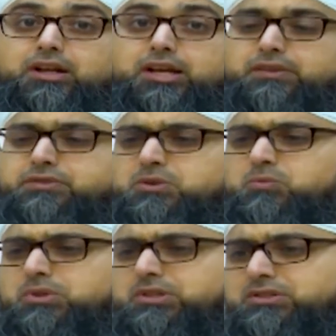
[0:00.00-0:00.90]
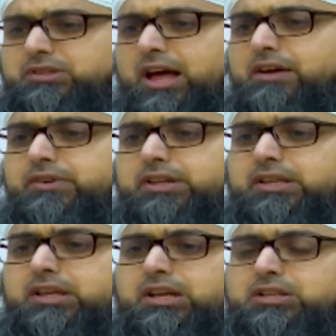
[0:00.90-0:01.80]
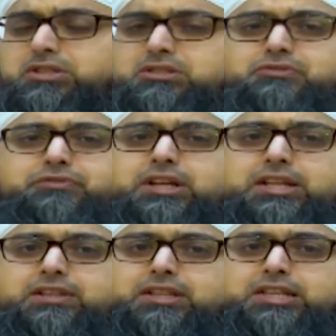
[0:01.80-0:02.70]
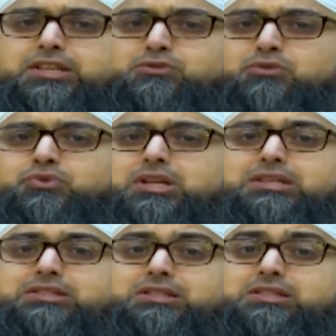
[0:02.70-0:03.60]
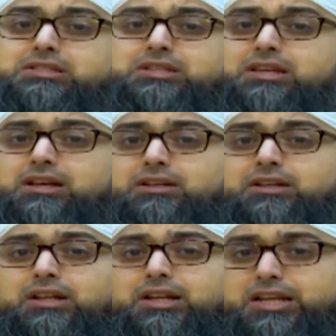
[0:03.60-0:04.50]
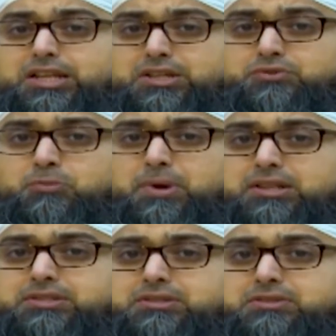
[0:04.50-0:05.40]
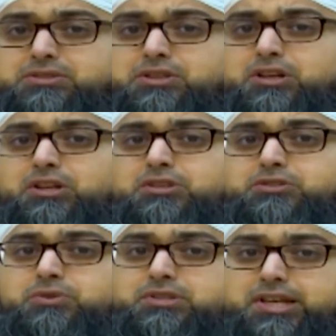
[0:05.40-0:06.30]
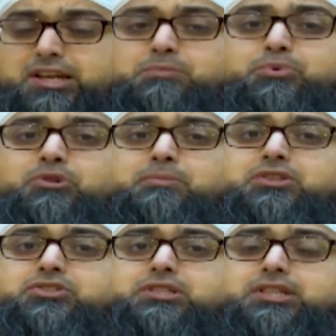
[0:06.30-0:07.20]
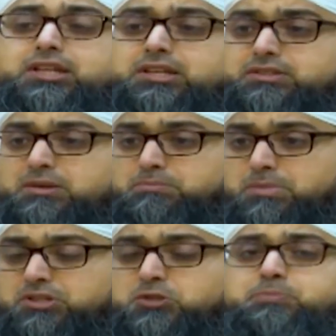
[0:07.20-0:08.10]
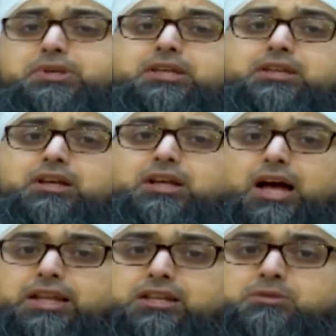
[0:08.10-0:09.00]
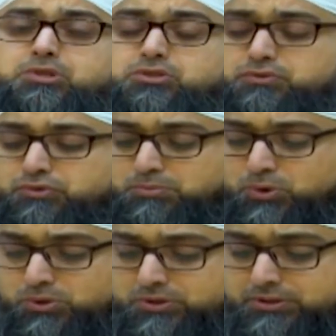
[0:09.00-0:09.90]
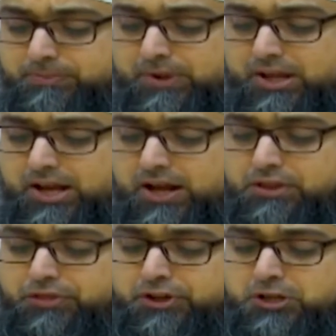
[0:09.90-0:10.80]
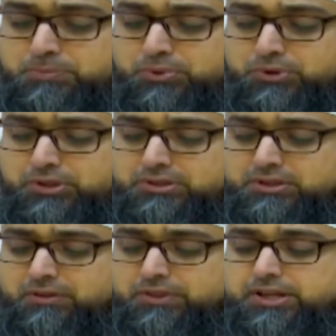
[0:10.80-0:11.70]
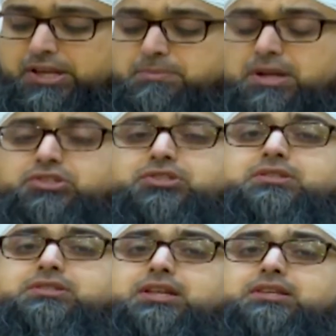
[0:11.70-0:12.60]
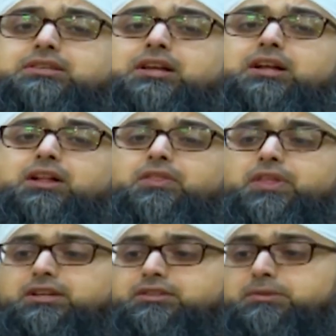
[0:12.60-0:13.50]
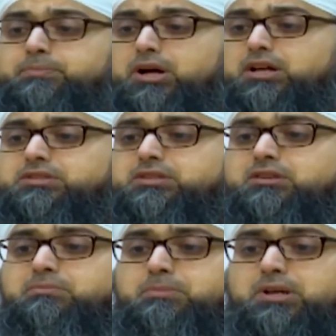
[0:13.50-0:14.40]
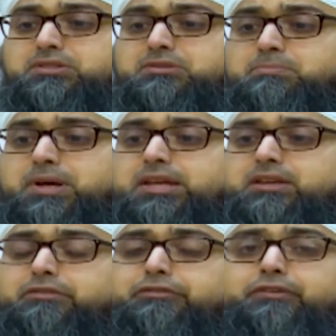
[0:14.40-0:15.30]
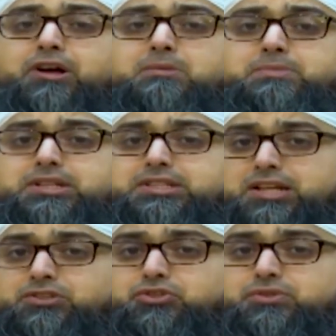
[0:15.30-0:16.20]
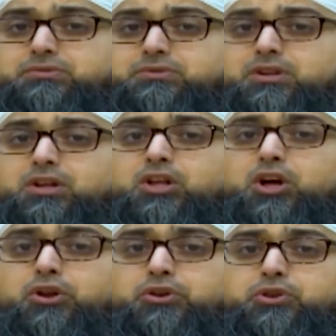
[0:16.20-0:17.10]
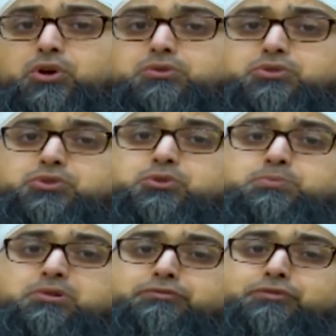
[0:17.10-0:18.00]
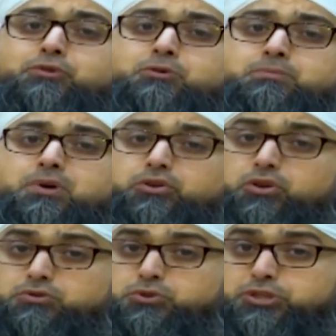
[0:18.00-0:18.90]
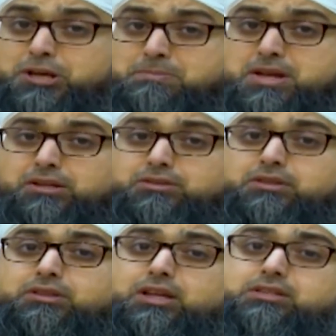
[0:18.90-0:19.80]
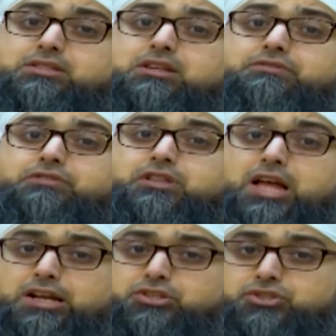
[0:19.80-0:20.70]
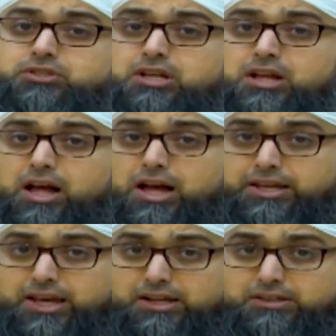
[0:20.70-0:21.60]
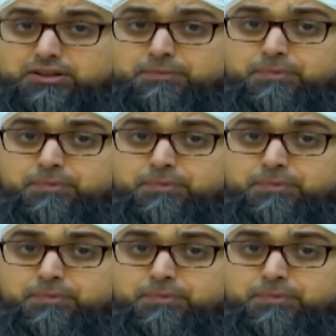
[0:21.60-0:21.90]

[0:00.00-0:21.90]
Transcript: If someone doesn't have any such feeling, then he's not really sincere in his repentance. So the second point mentioned here is there must be an element of remorse. And the third point that he mentions is that the person must make a firm intention not to perform or not to commit that sinful action again.